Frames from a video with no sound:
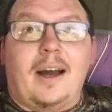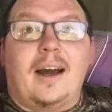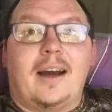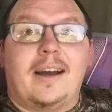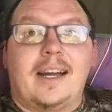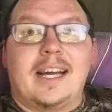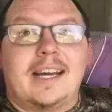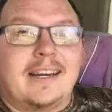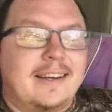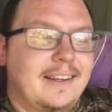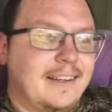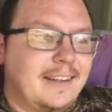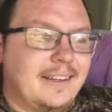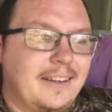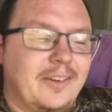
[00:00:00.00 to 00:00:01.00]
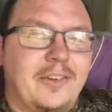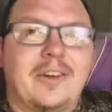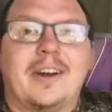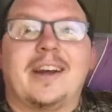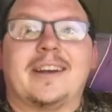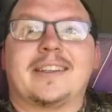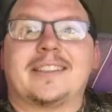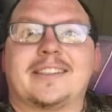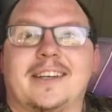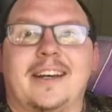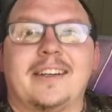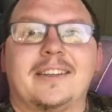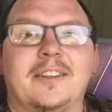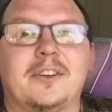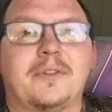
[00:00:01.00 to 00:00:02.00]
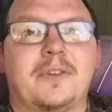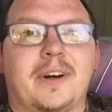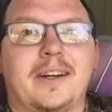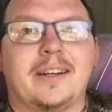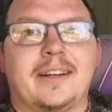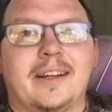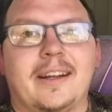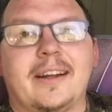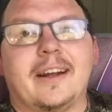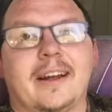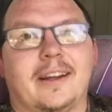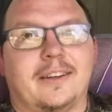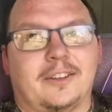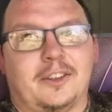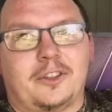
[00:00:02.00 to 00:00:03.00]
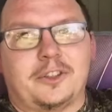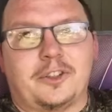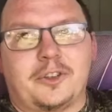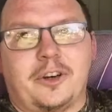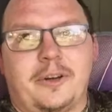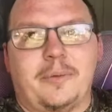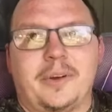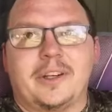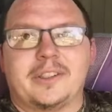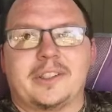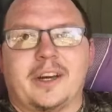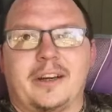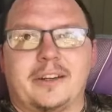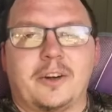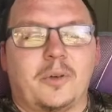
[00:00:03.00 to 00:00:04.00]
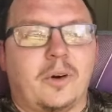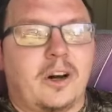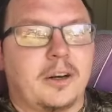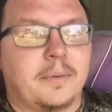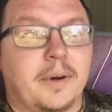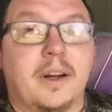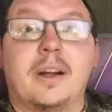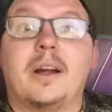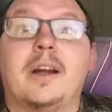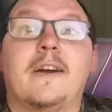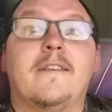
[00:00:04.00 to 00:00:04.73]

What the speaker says: I had an exciting little find today in a little stream we decided to go walk by.